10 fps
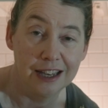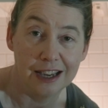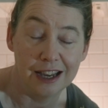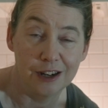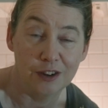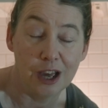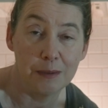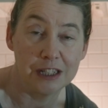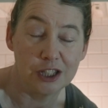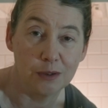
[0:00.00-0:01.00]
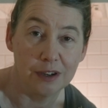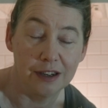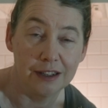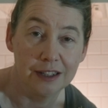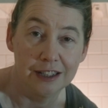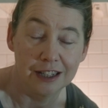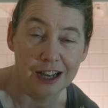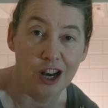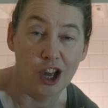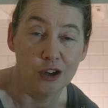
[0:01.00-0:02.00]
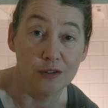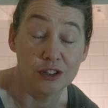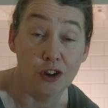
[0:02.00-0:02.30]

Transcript: kind of coming to a close.